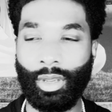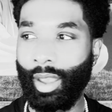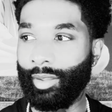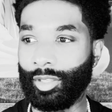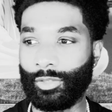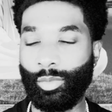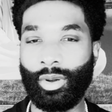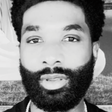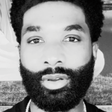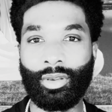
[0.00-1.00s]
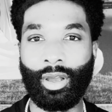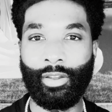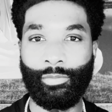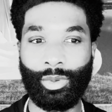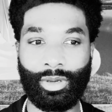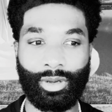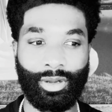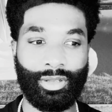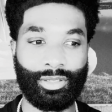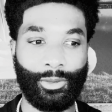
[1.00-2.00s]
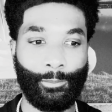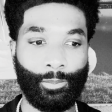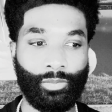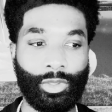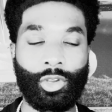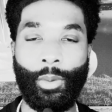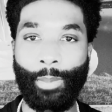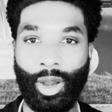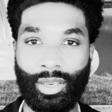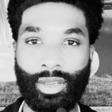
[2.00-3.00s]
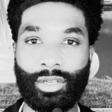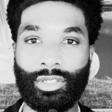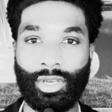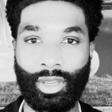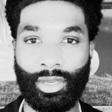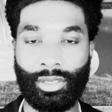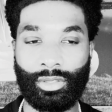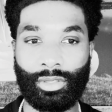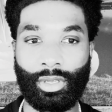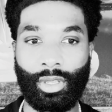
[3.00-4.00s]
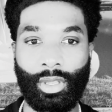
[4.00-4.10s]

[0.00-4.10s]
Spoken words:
at this point in your life because your body has changed.